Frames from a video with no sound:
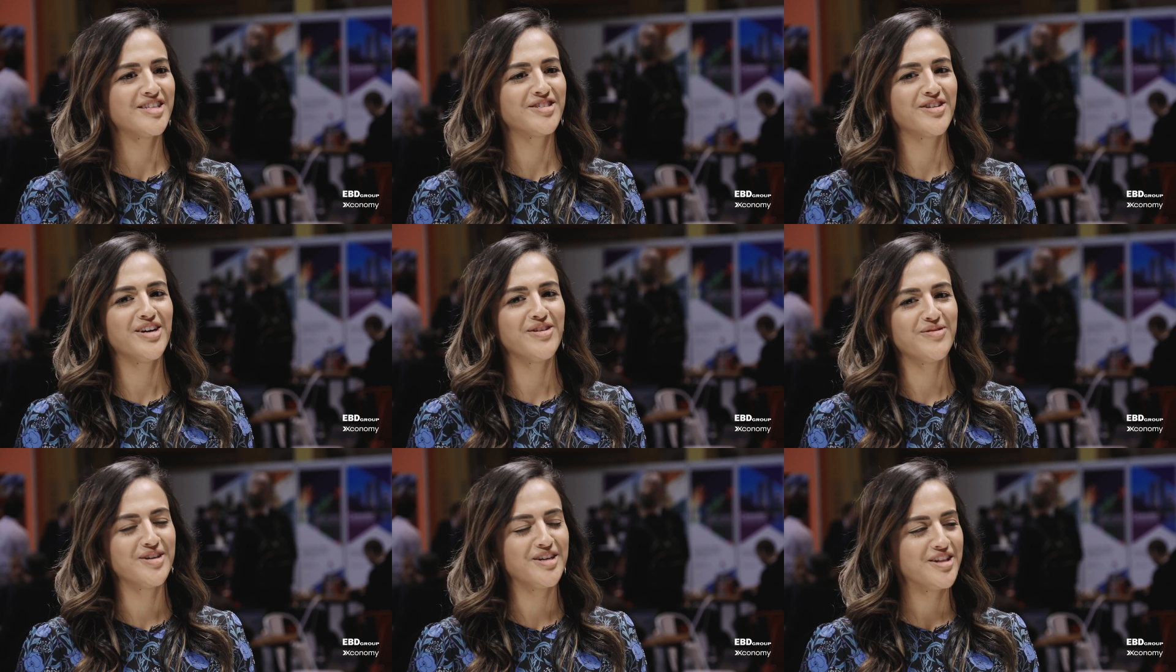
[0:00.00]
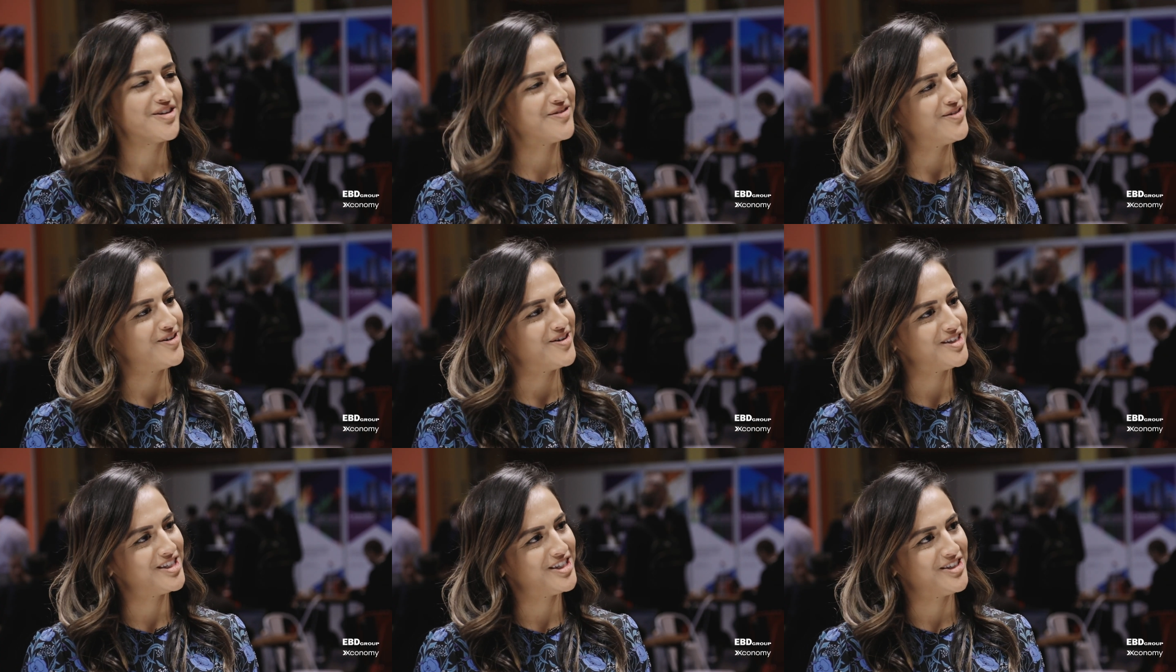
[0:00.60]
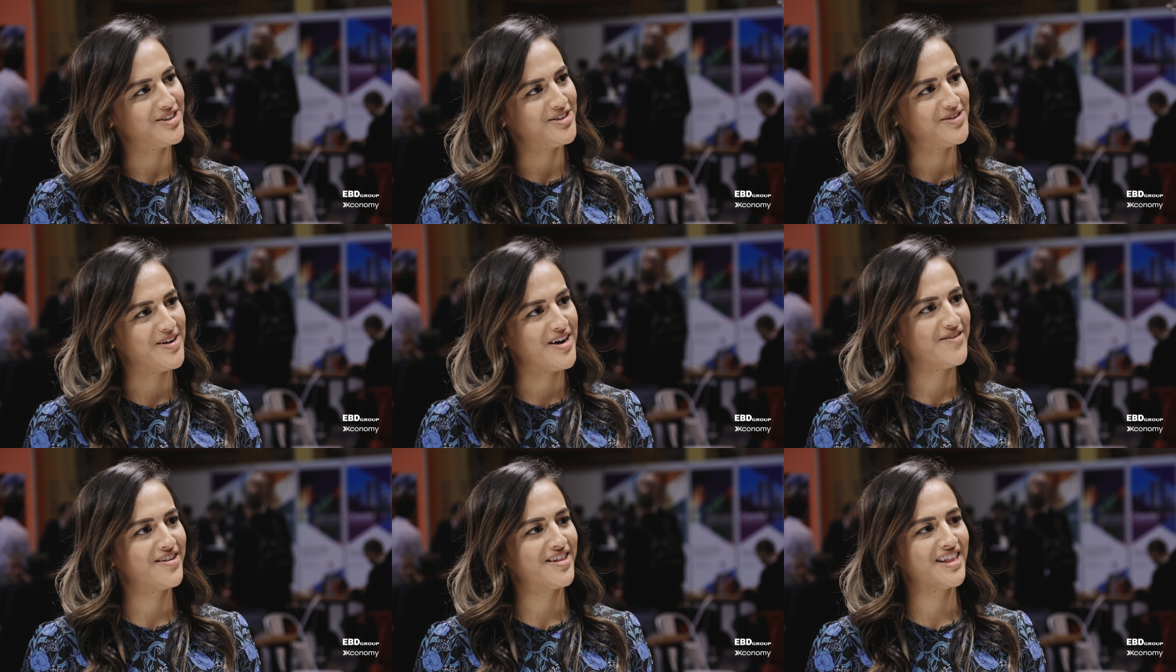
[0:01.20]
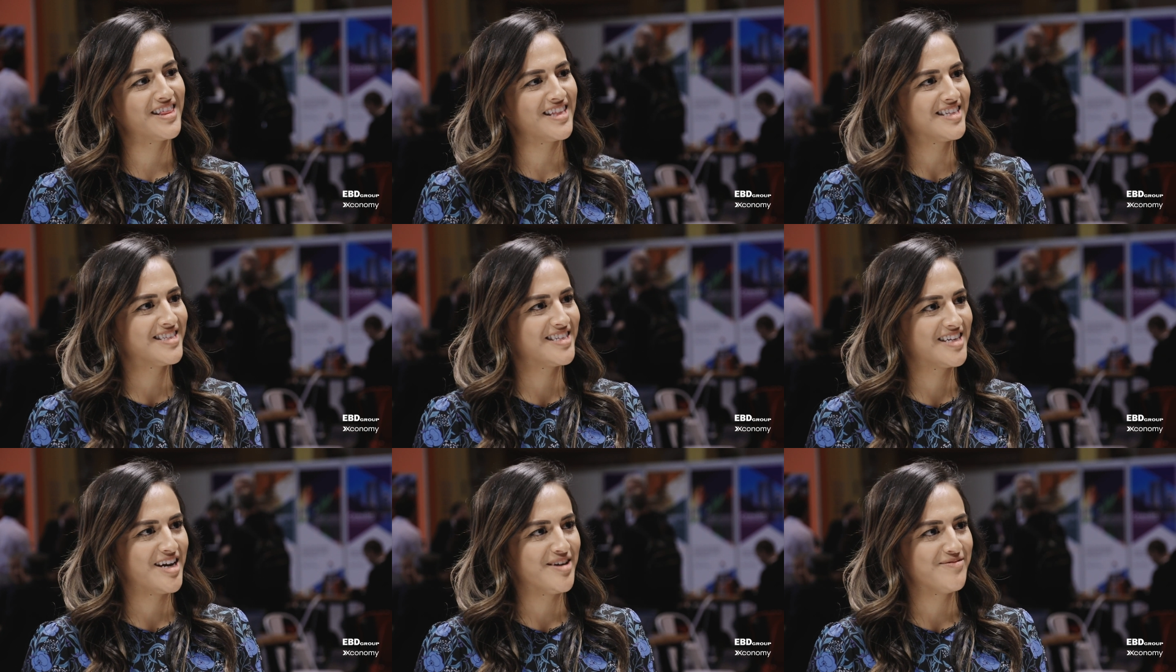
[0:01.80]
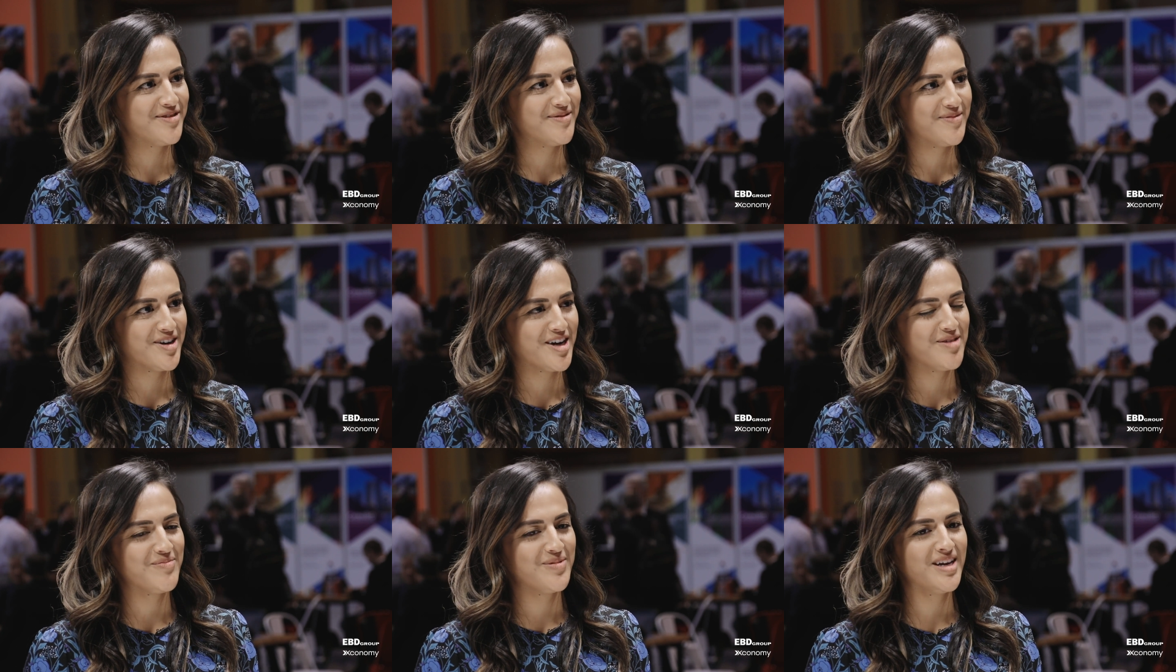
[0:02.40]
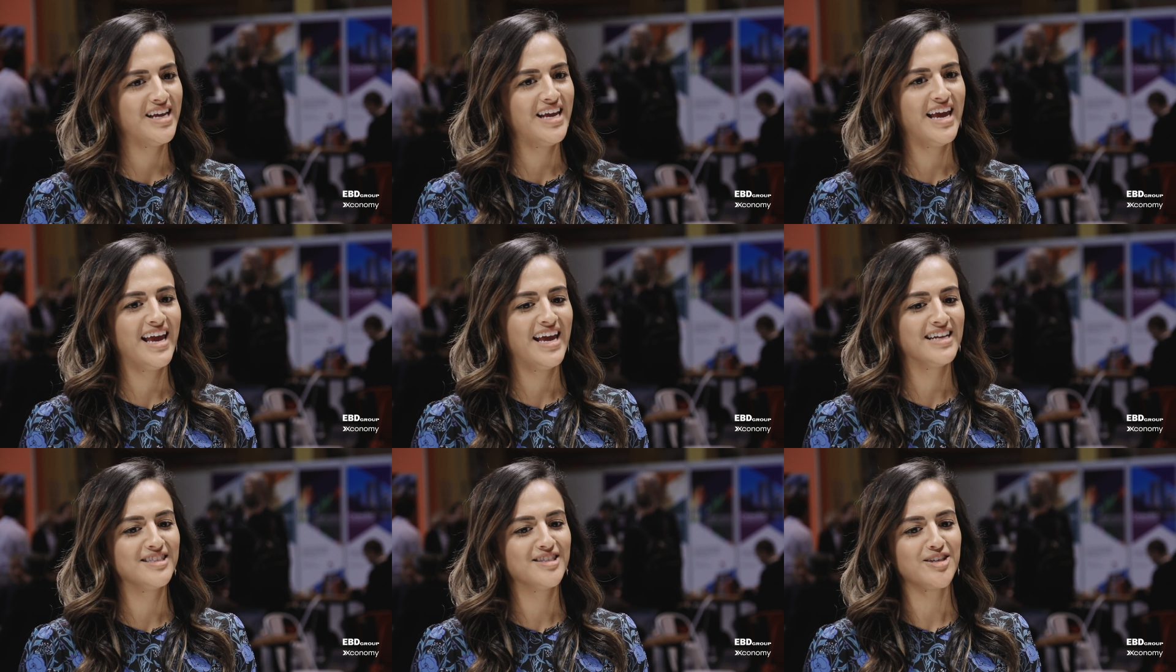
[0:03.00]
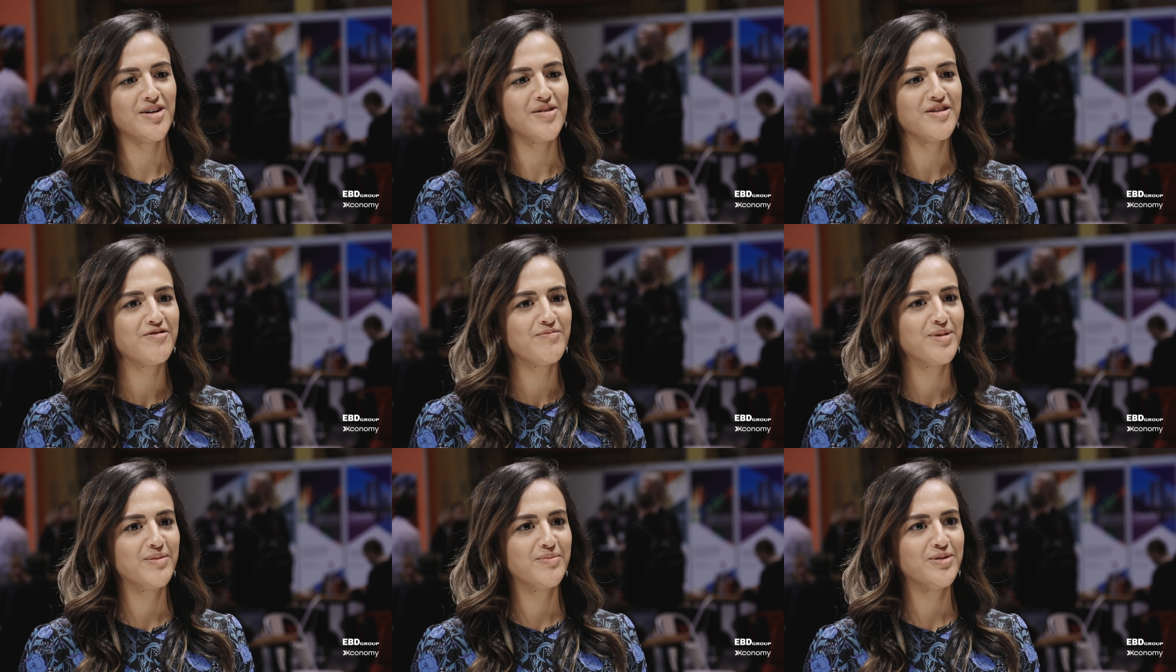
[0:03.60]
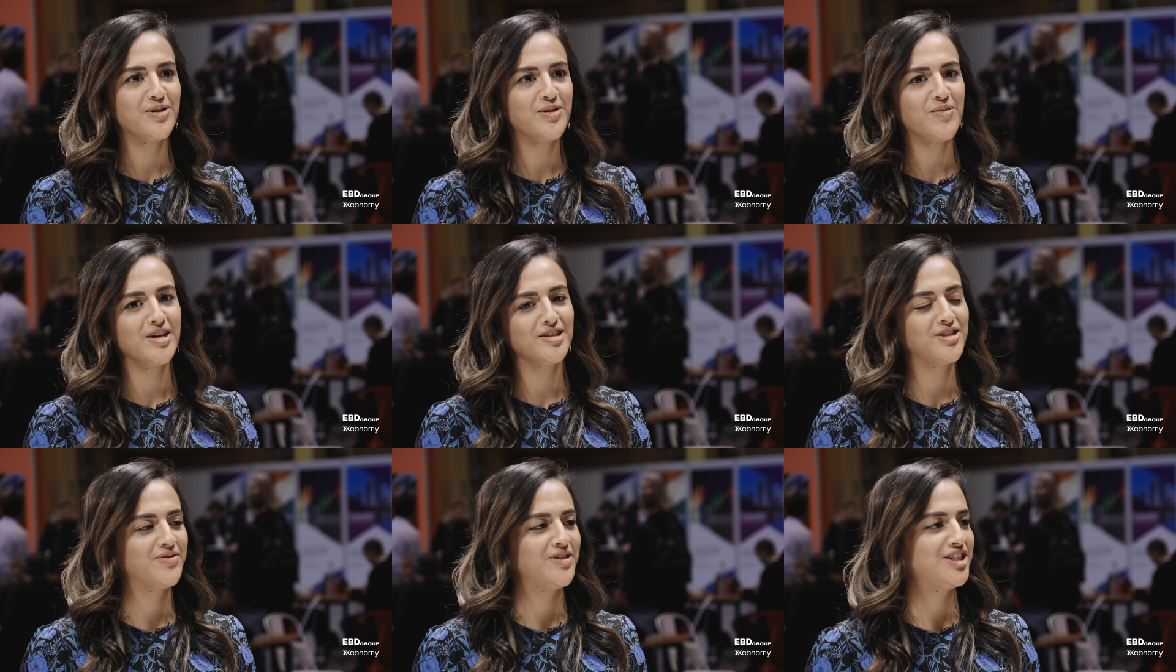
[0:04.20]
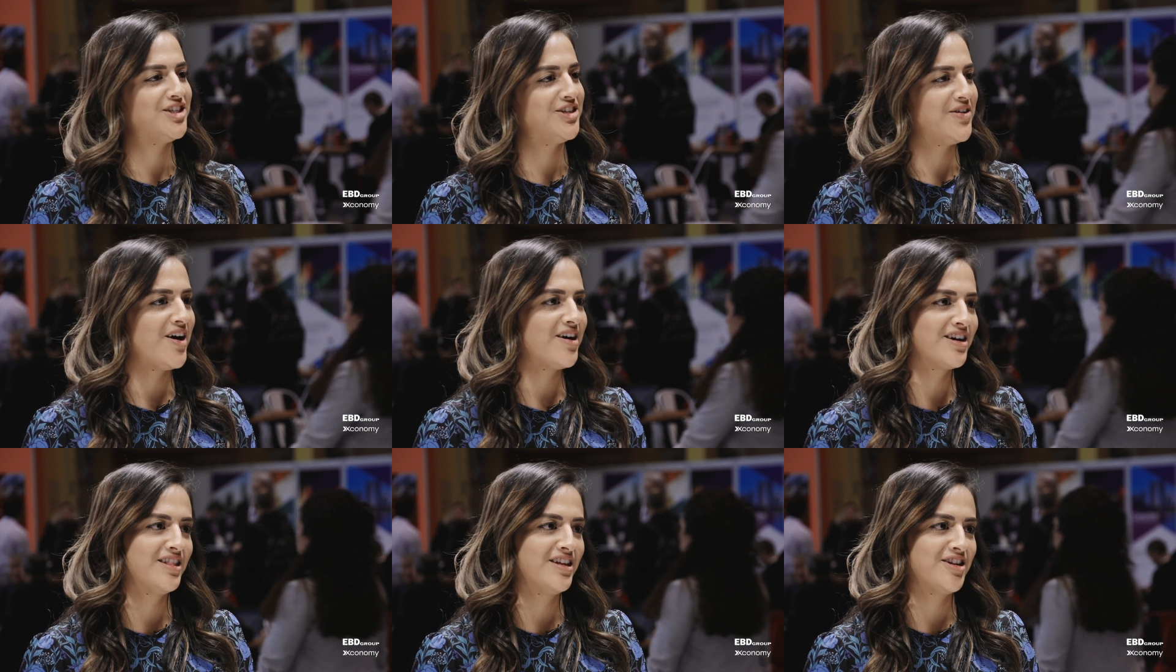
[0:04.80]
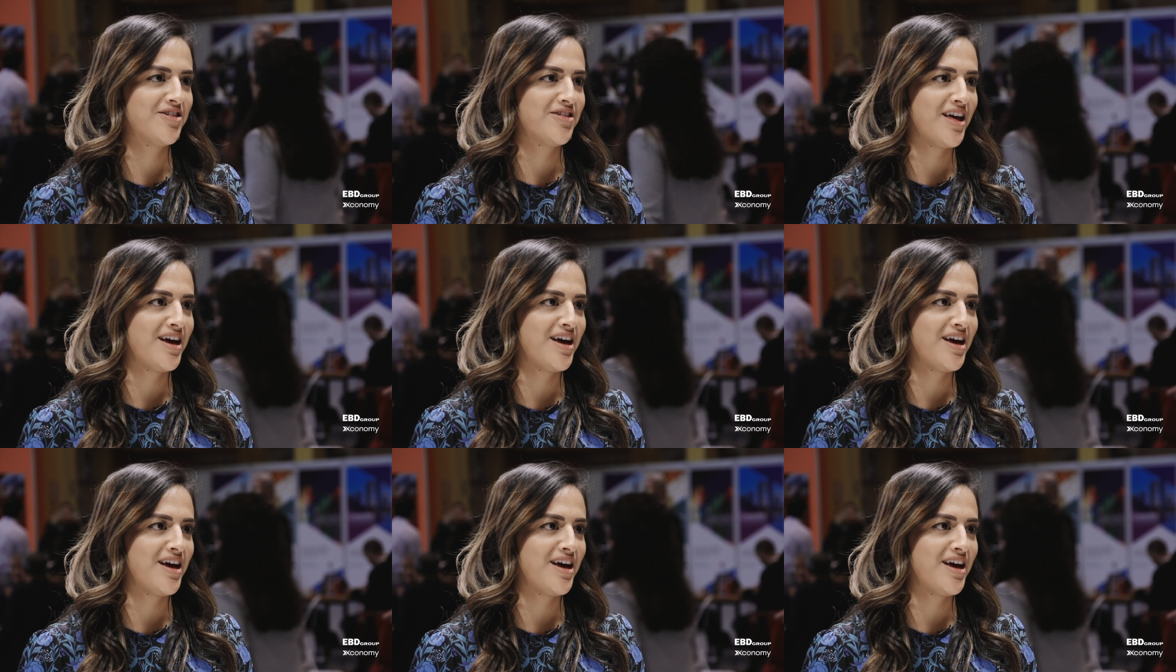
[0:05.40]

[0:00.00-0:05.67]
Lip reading: that's great. We look forward to everything that's to come from your company. And so if people want to reach you, how can they do